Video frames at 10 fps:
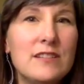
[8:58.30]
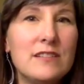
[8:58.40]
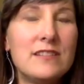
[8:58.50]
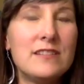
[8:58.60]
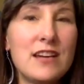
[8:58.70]

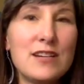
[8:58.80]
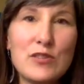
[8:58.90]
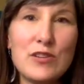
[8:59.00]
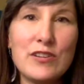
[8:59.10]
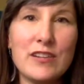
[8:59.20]
take
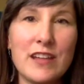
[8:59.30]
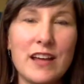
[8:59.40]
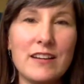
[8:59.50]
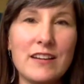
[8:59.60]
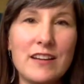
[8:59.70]
control of
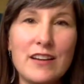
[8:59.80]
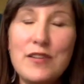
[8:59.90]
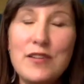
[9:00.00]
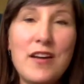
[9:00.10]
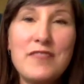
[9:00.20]
that.
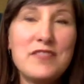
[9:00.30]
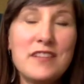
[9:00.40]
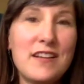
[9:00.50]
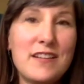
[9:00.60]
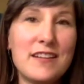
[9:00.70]
You don't have to
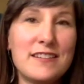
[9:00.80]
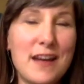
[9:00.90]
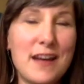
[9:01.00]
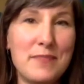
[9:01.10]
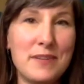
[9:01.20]
allow that to
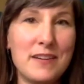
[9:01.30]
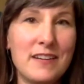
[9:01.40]
happen.